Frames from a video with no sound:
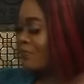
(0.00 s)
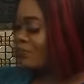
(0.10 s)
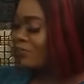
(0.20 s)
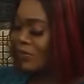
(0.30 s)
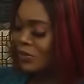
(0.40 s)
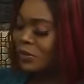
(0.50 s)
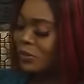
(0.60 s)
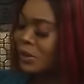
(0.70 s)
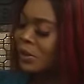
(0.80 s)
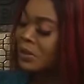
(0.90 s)
because
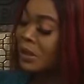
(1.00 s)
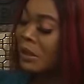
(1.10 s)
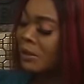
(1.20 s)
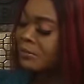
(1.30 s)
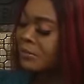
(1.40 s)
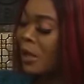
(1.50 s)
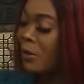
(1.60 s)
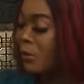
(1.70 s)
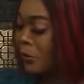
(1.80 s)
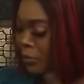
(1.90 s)
tomorrow, yeah.
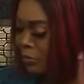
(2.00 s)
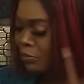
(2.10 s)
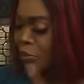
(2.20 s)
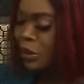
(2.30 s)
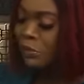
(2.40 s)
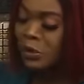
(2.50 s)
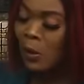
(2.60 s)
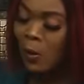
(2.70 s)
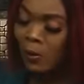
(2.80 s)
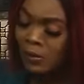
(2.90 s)
Mm-hmm. I'll put him a
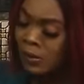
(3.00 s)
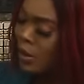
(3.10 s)
call,